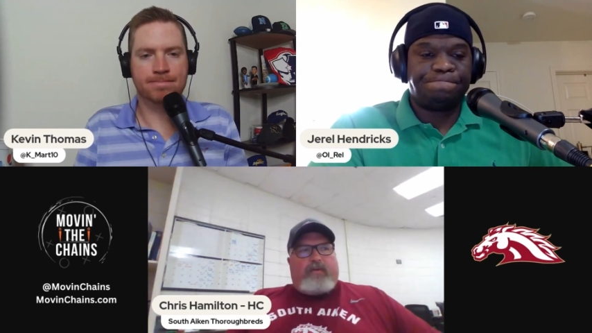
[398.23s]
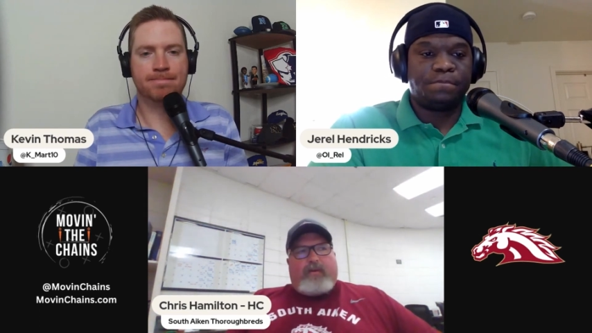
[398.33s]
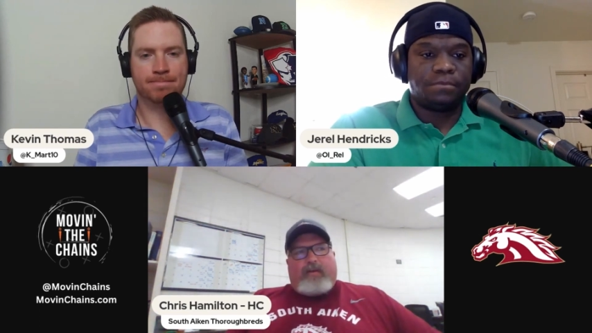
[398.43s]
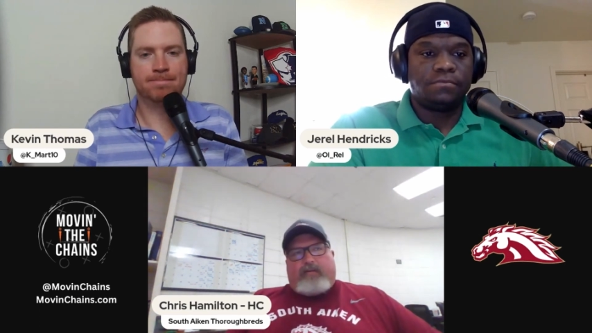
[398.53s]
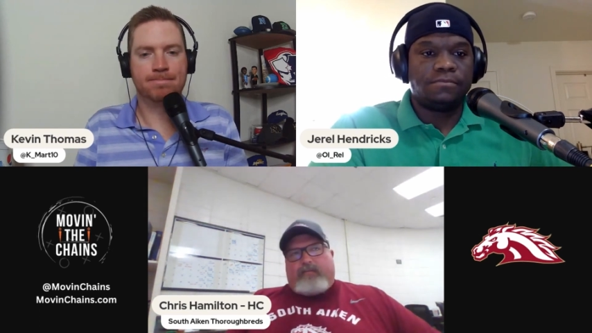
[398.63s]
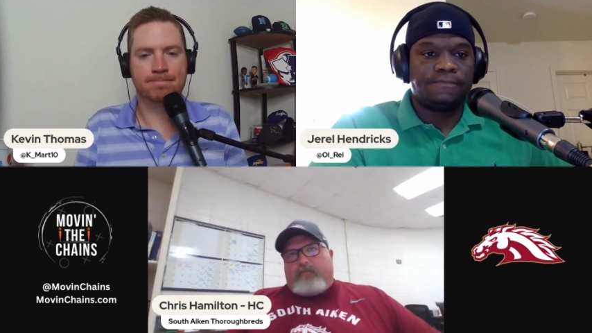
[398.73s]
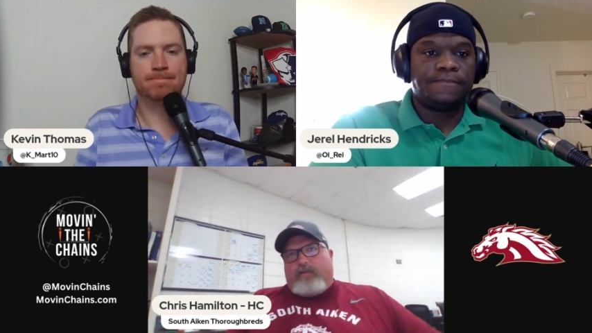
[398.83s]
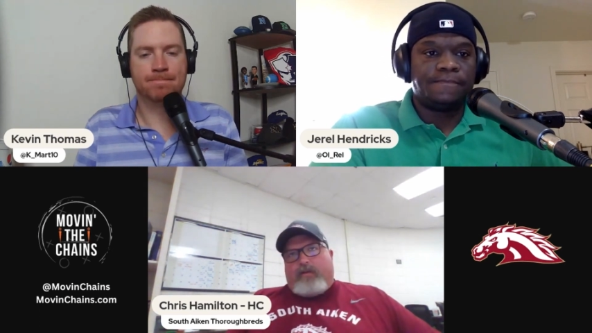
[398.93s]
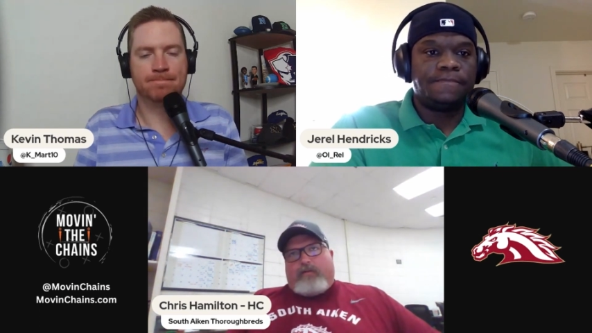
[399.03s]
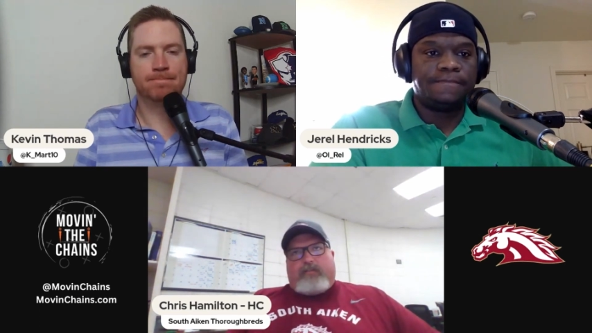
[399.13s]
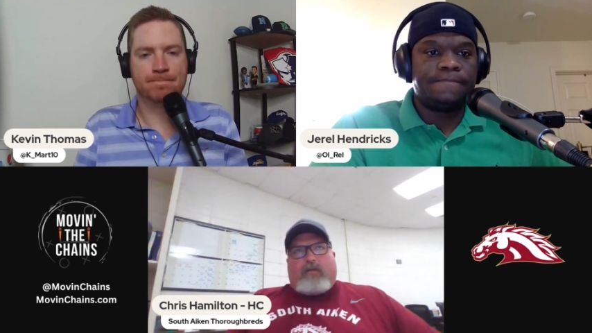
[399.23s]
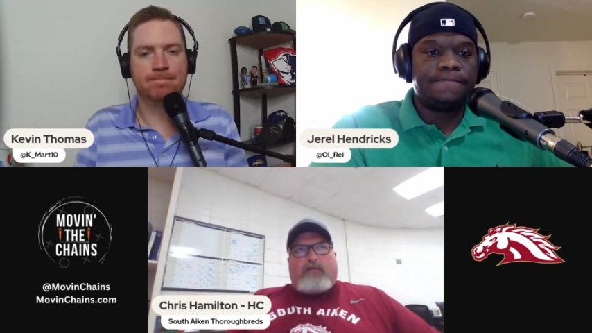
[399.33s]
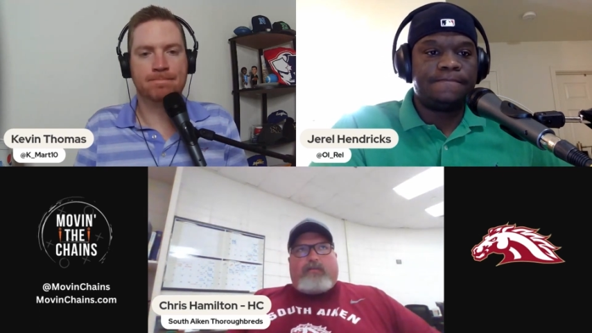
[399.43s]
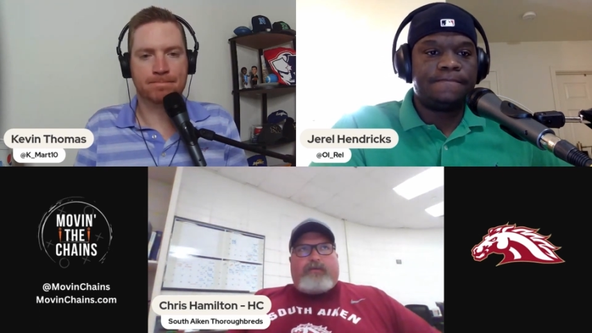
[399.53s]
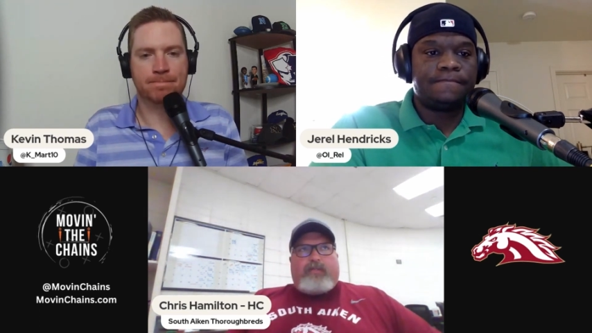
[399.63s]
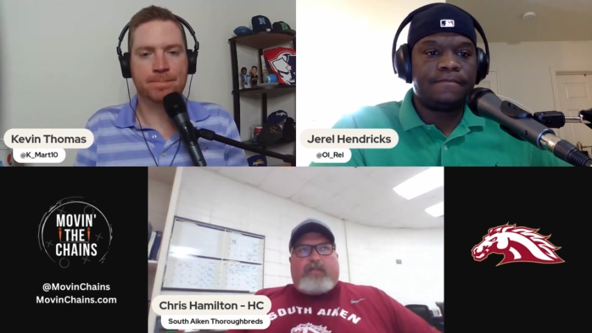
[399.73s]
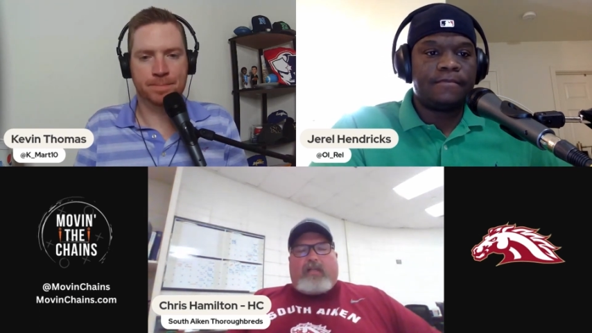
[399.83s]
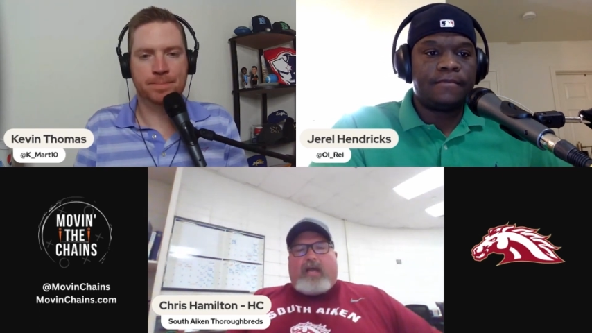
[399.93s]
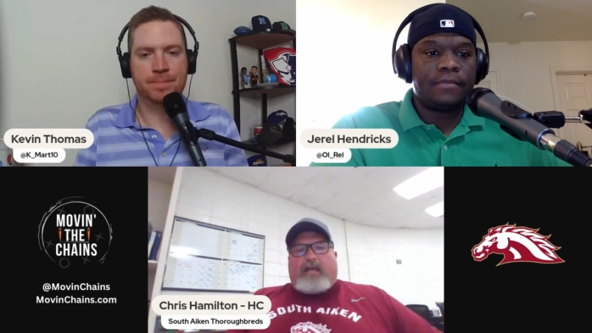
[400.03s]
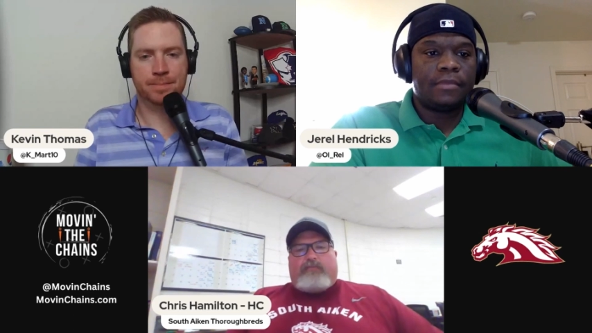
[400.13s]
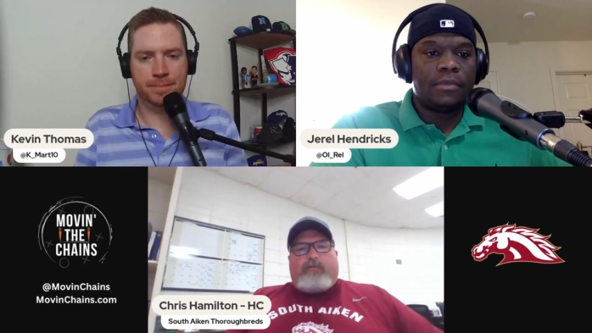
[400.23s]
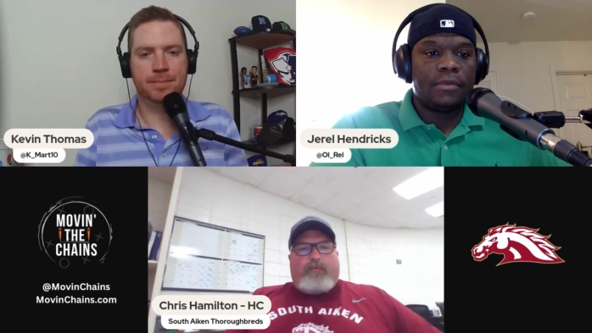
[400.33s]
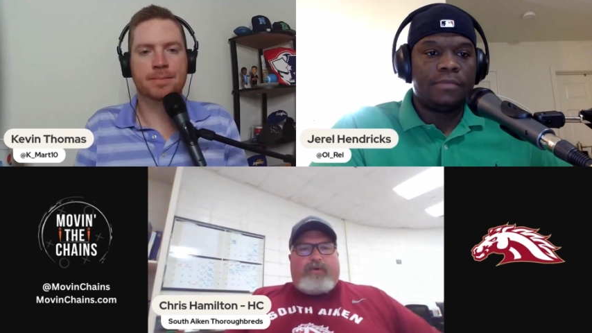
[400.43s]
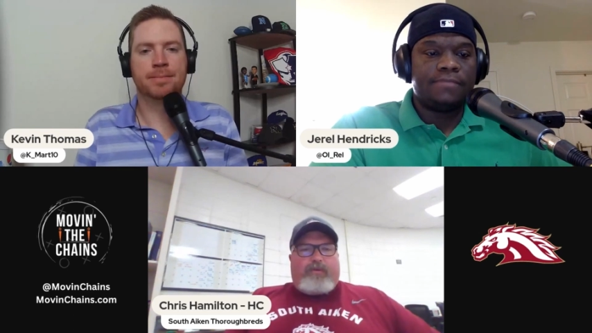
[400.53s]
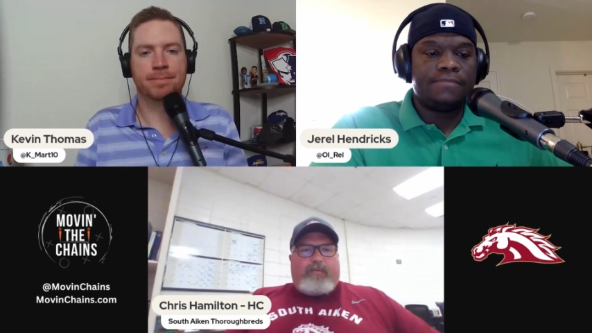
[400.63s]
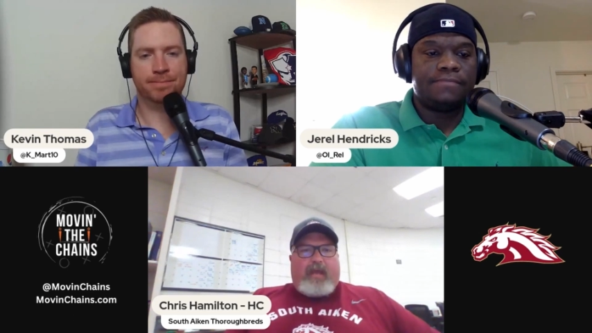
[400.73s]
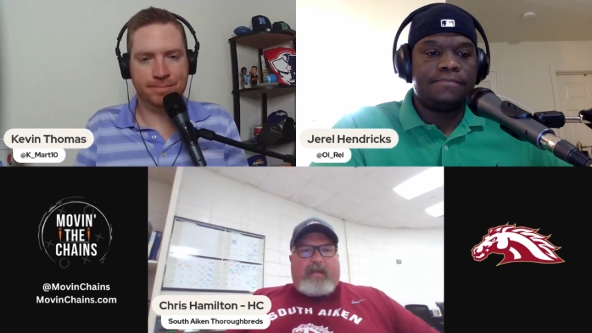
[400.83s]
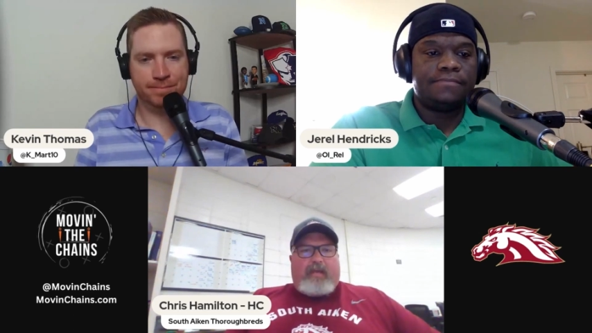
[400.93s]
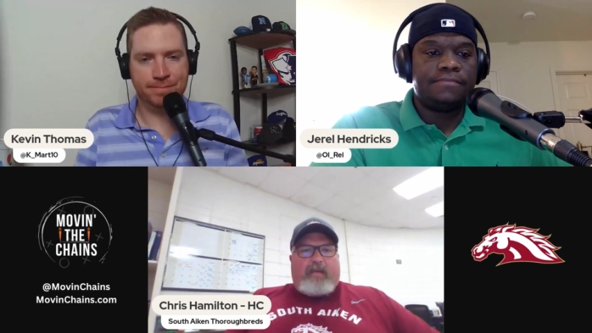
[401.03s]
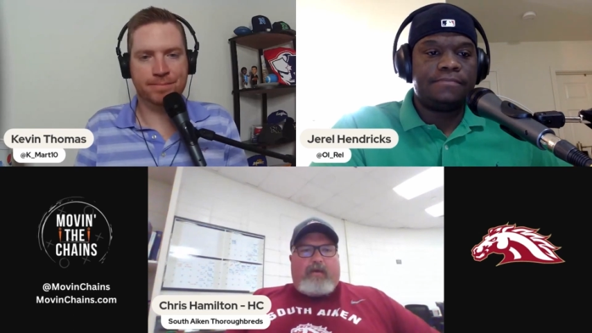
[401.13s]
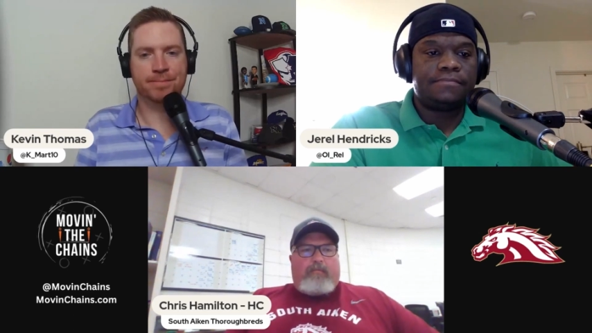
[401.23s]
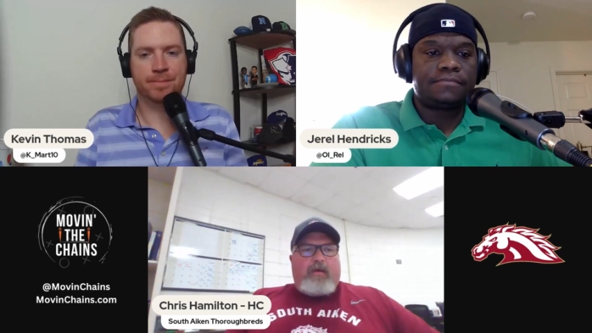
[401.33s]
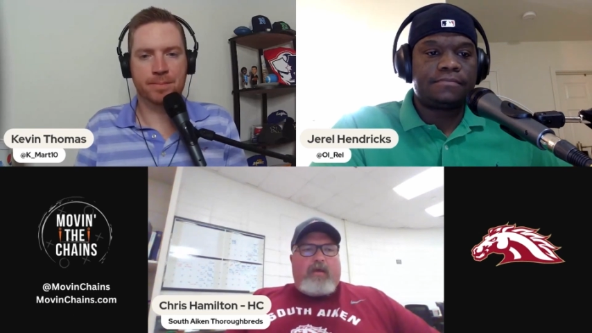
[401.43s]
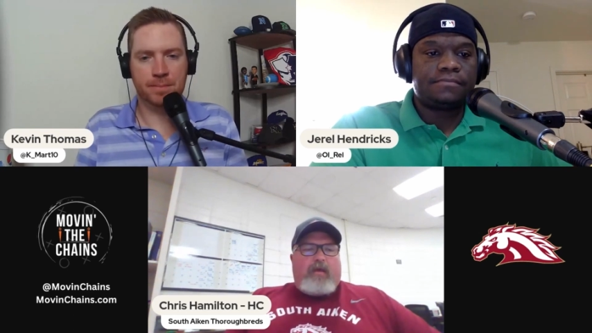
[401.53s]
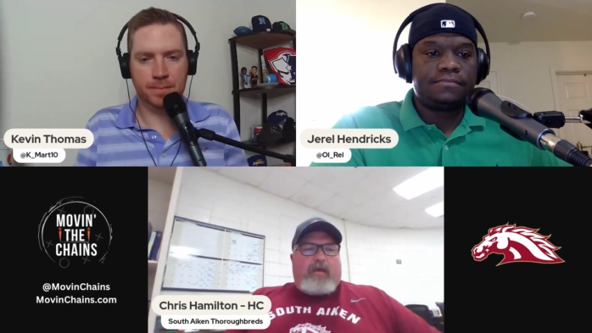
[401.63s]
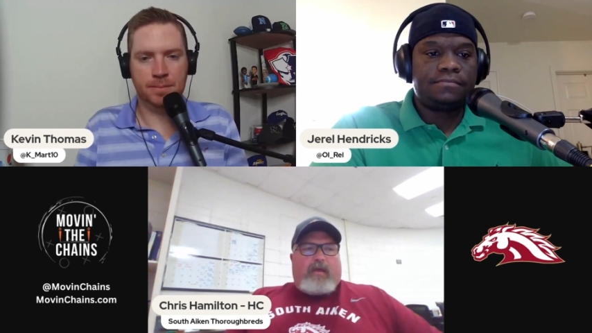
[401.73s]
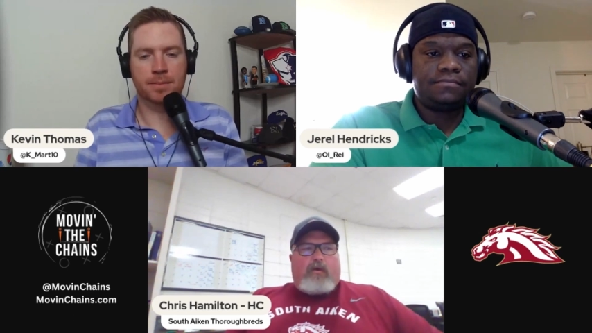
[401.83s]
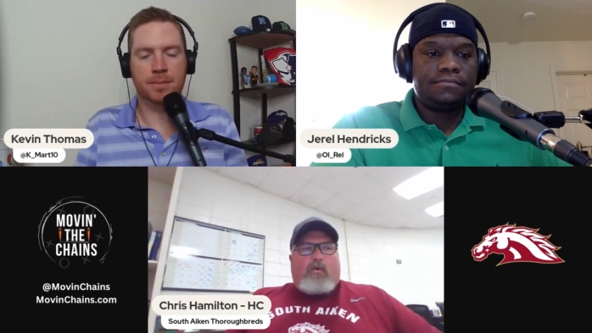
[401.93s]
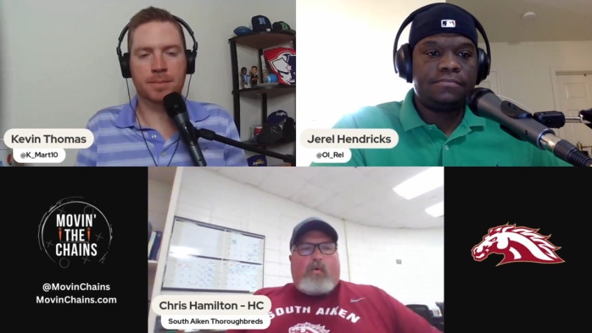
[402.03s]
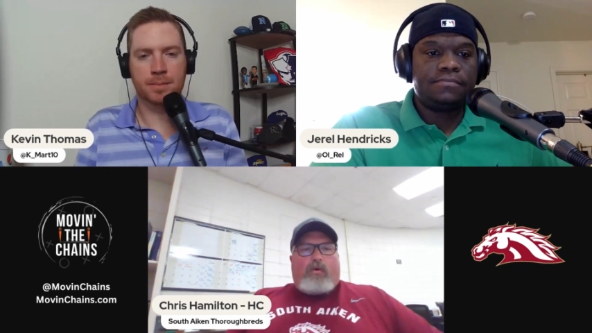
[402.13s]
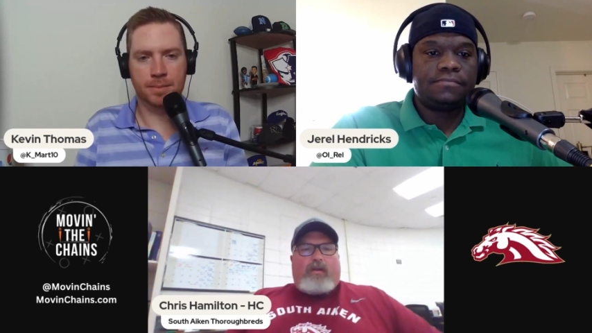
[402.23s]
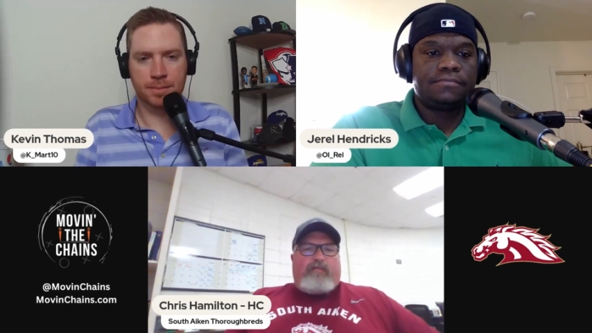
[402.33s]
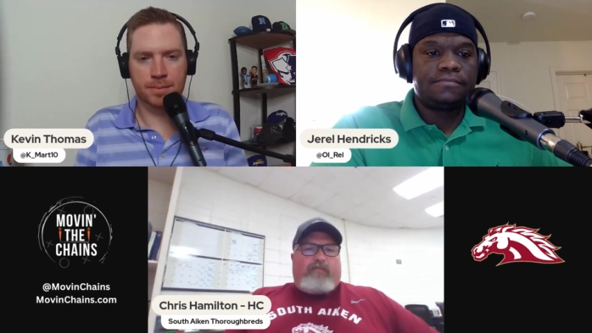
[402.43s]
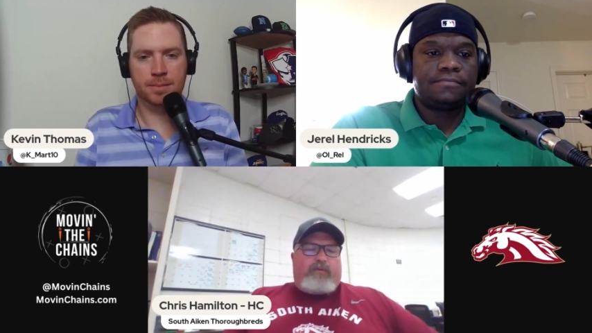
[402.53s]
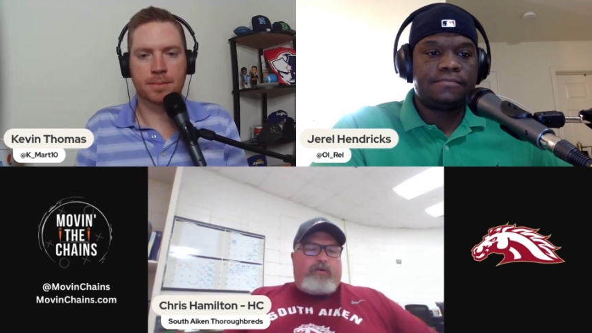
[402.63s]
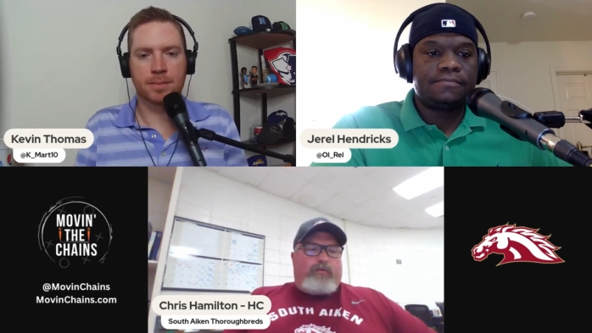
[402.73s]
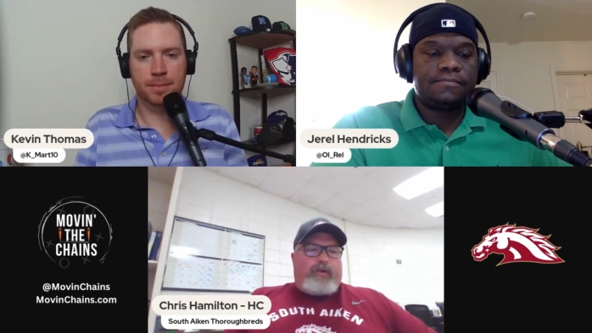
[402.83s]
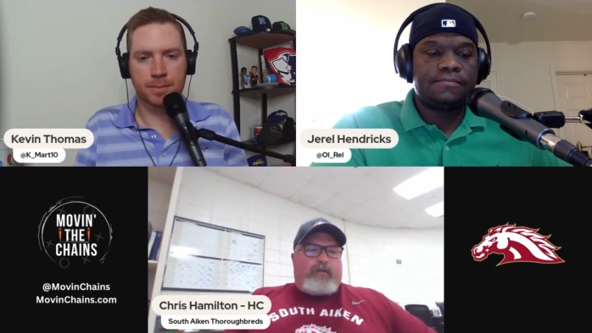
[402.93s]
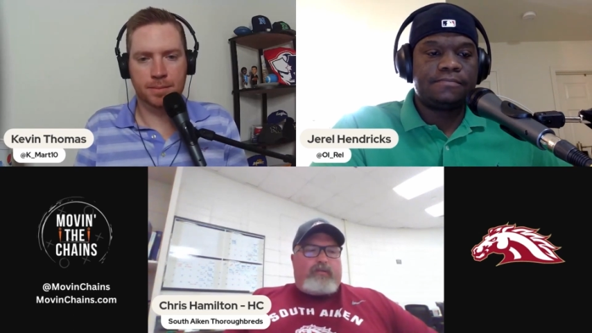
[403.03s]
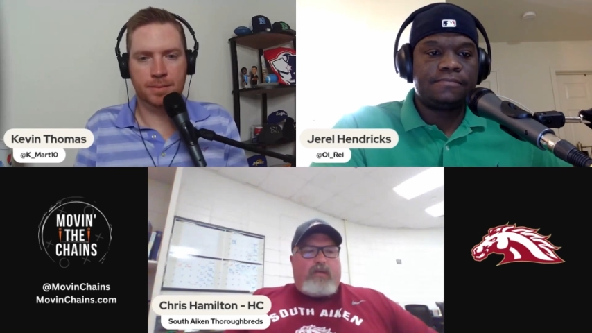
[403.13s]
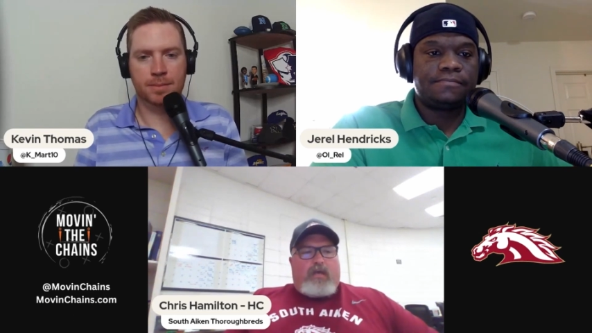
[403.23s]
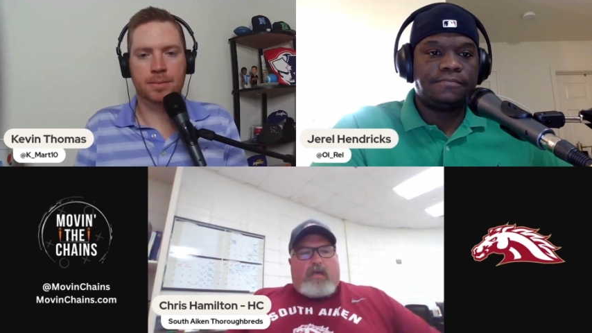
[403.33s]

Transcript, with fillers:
Speaker 1: And, you know, just because he was in the classroom with him, he had to end up getting quarantined for two weeks.